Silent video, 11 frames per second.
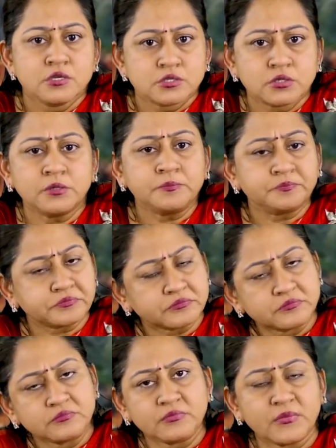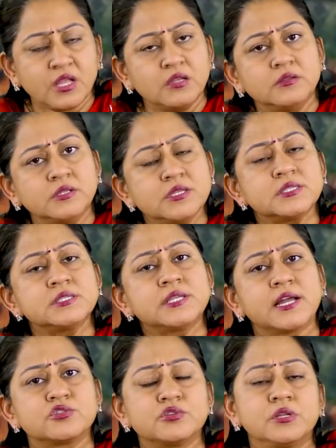So this is
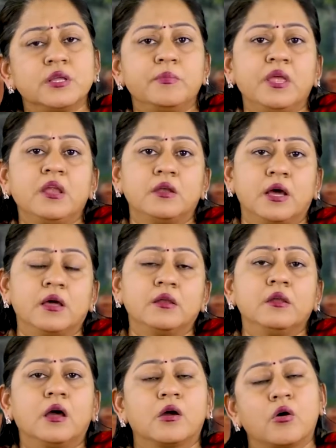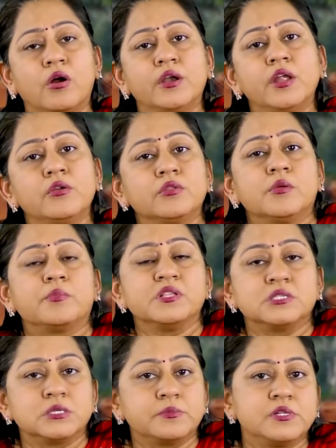actually being done according to the
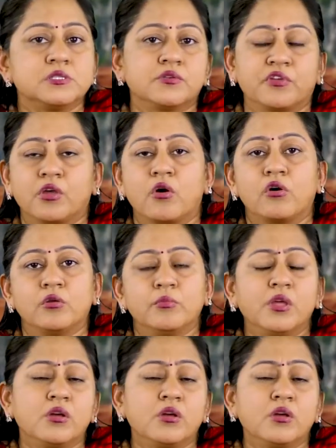principles of economy,